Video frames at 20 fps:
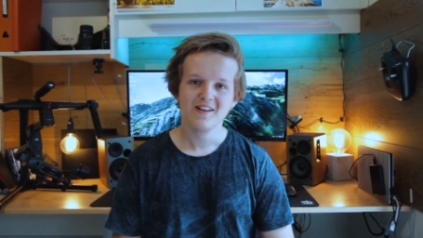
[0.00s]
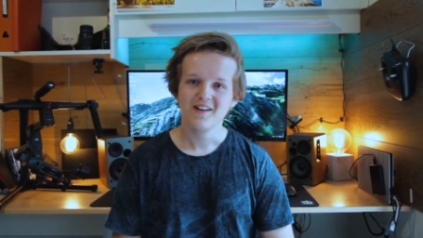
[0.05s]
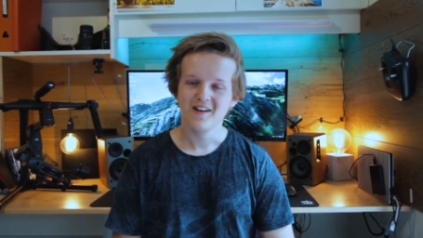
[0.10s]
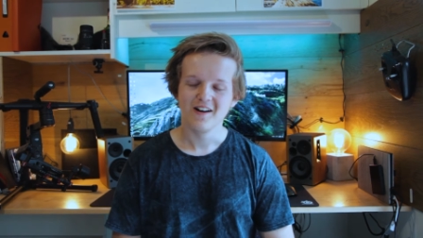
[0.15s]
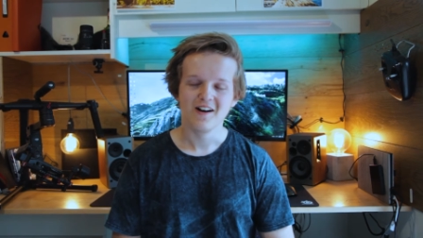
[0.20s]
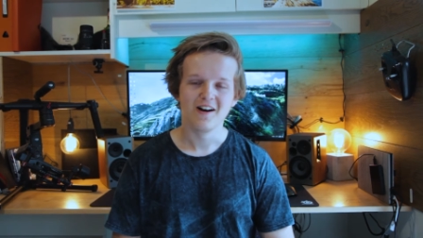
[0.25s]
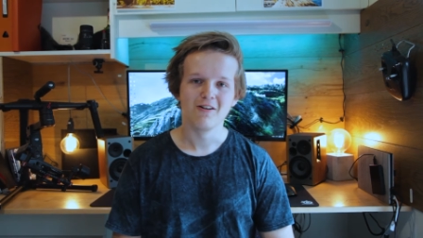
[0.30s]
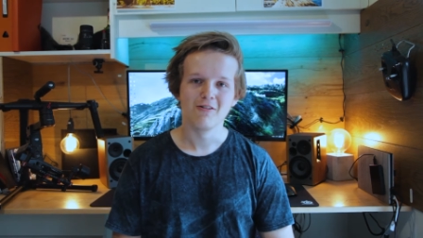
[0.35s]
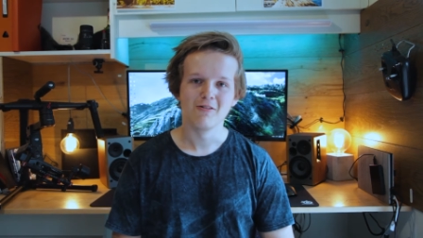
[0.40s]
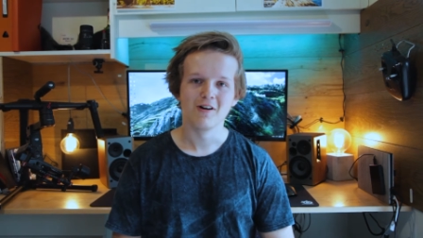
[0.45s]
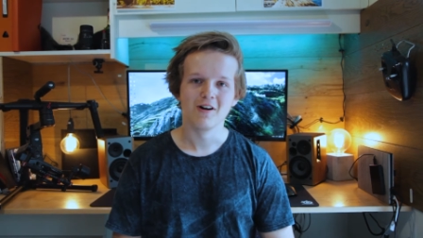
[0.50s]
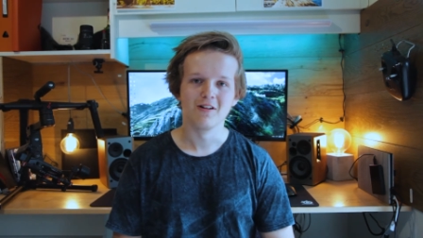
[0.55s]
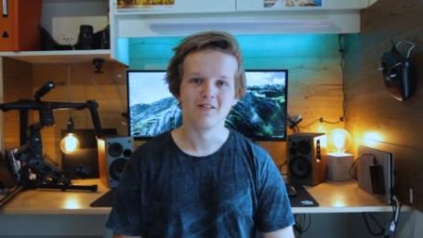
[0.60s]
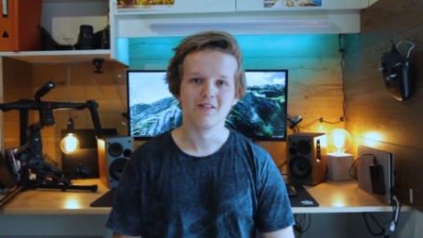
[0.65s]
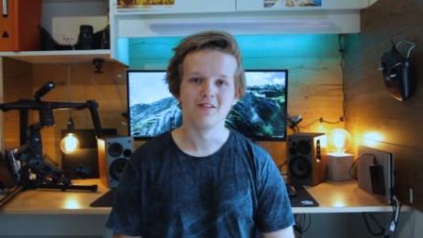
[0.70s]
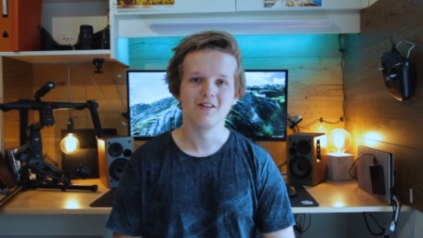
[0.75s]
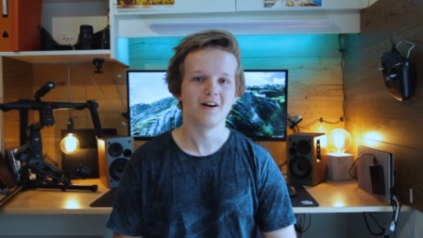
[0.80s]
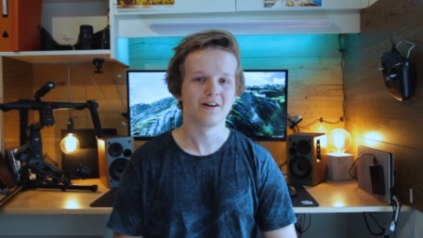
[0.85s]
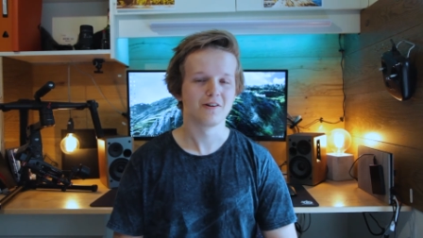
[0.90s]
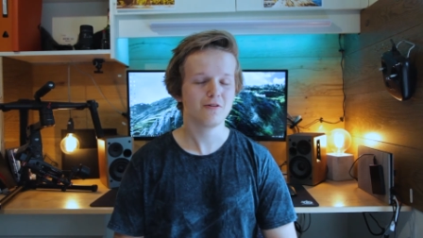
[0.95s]
oh,
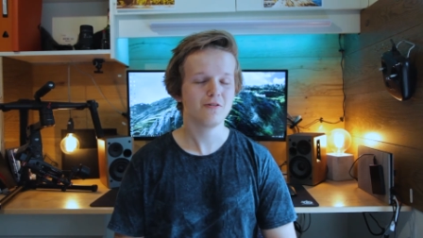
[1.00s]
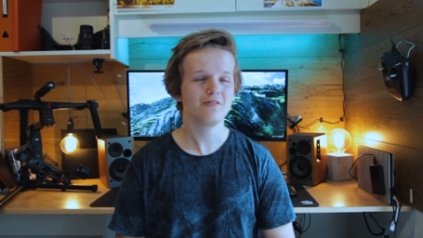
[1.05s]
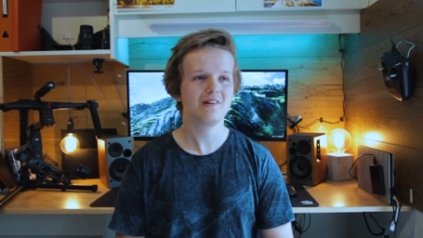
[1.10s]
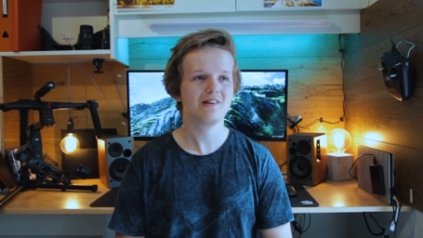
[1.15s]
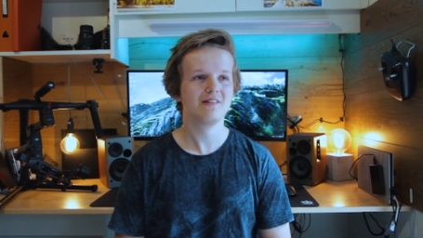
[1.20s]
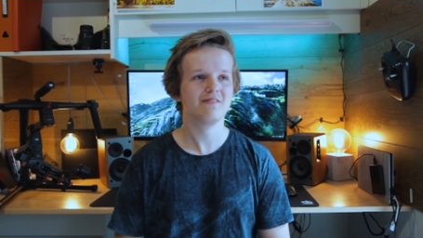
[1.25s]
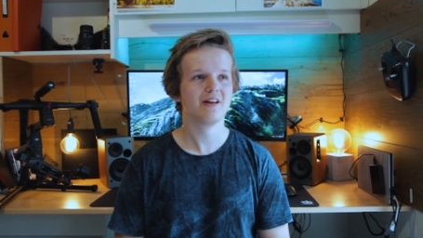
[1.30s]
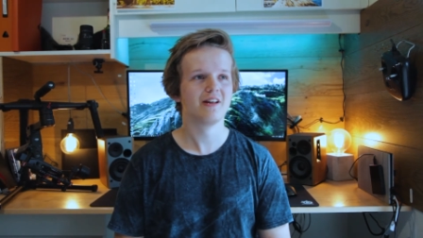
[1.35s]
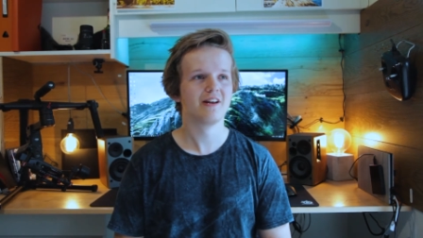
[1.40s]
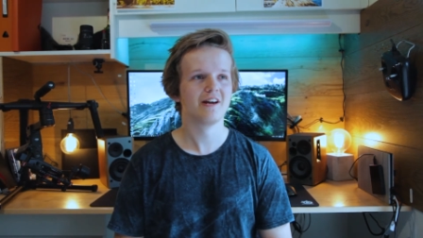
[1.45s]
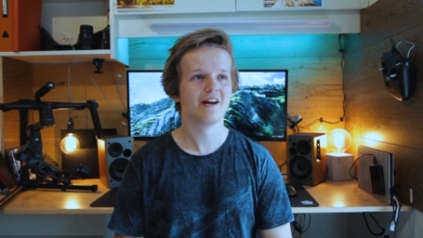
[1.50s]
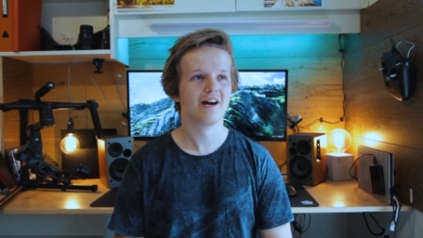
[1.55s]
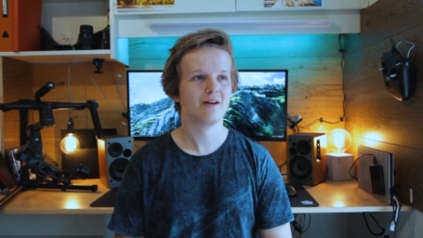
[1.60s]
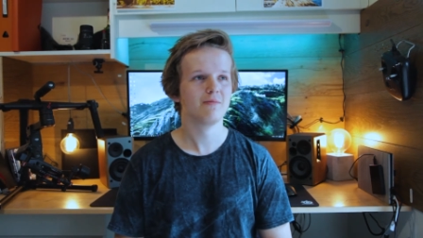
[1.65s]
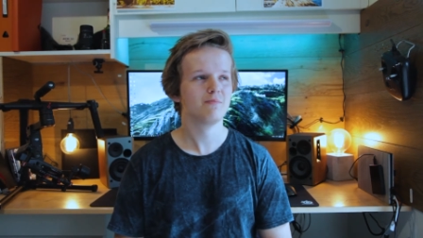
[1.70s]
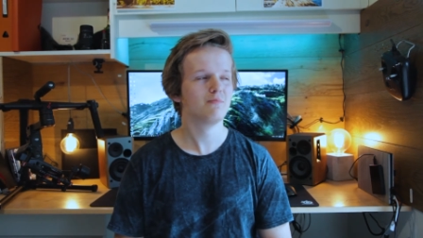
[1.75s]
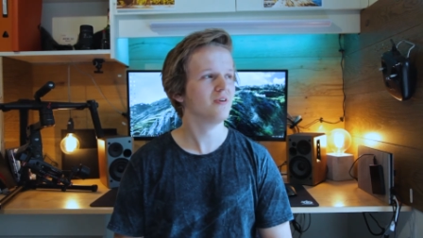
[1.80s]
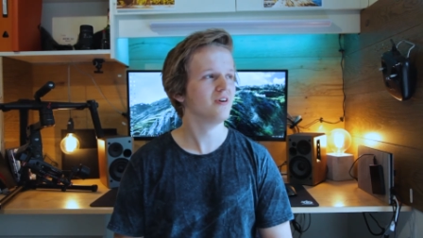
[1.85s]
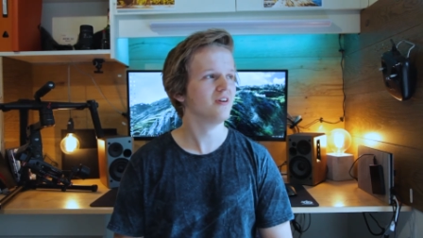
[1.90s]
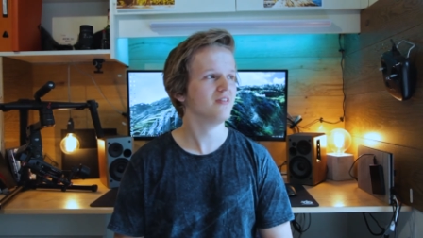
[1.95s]
well, I could leave that
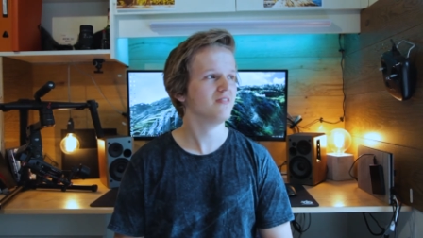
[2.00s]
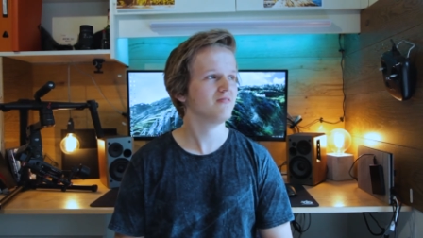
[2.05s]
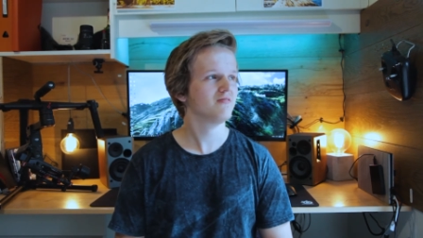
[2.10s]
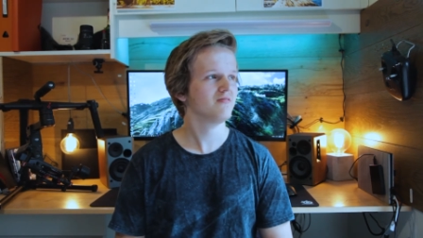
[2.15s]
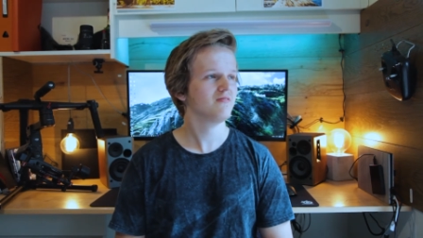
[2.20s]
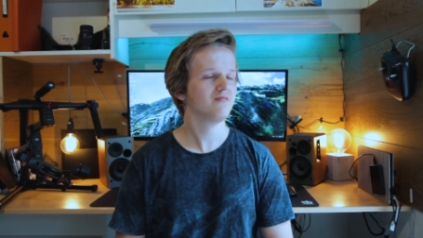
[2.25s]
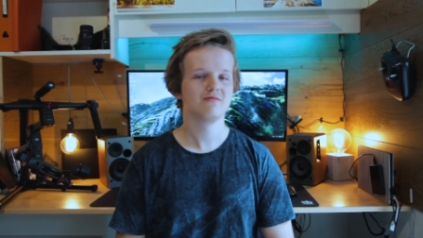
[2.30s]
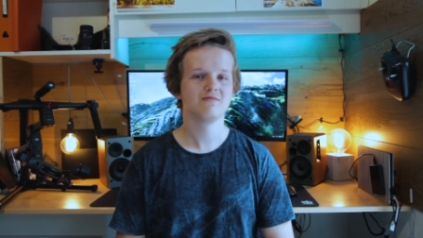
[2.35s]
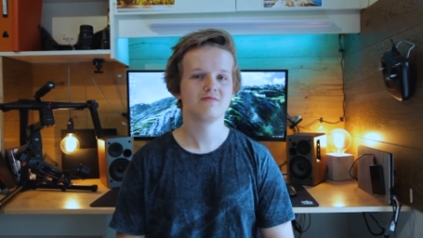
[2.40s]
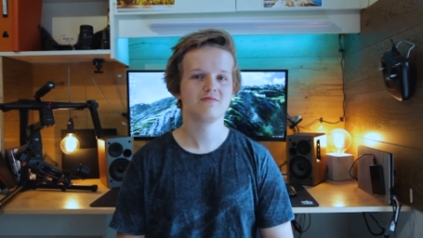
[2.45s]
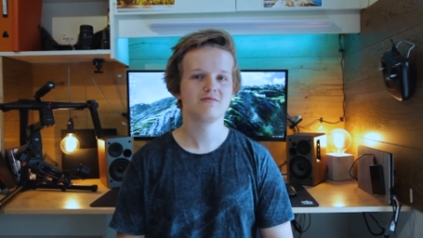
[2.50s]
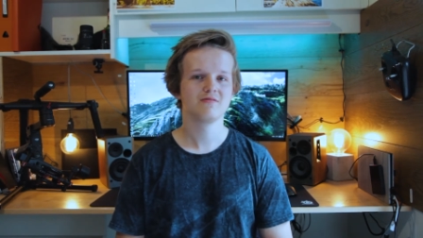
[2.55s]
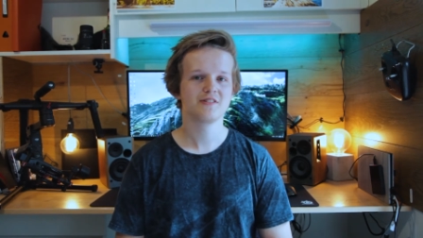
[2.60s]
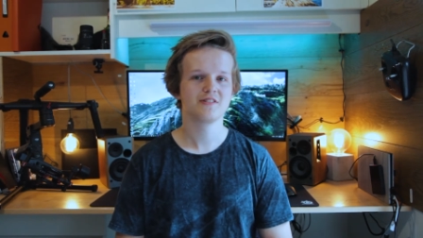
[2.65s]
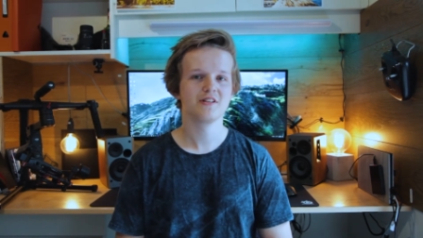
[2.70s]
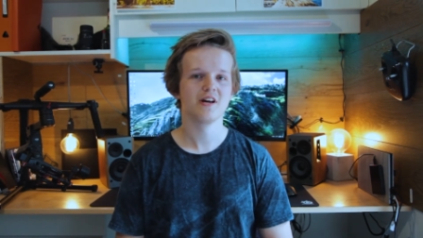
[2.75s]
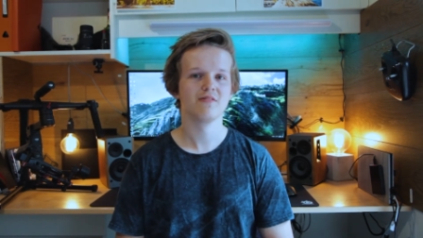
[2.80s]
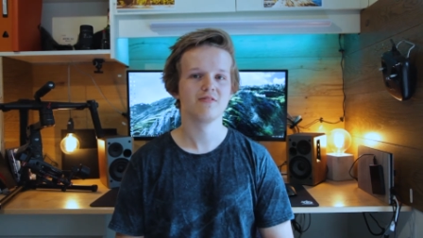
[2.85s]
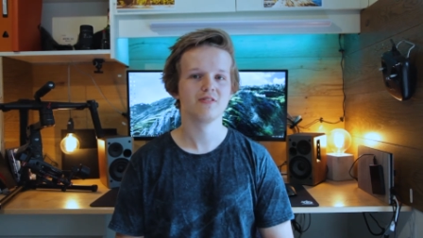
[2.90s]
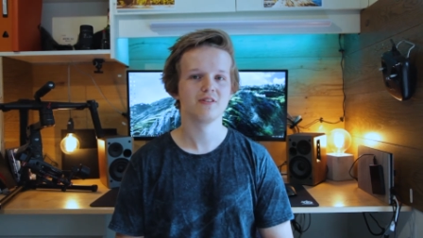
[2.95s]
out, but
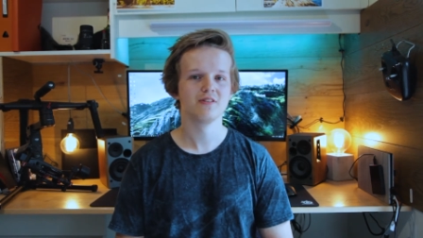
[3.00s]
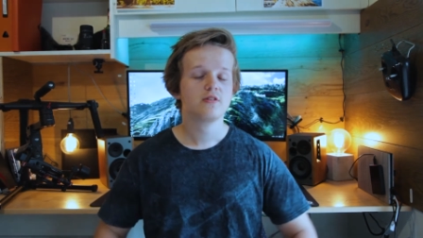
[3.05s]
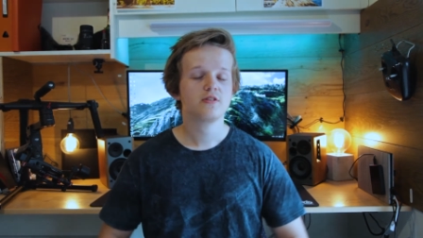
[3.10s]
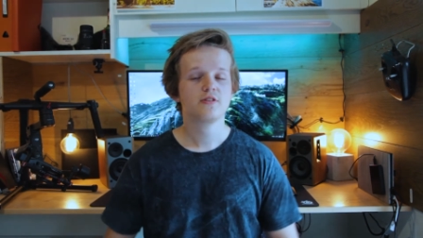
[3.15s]
stuff it.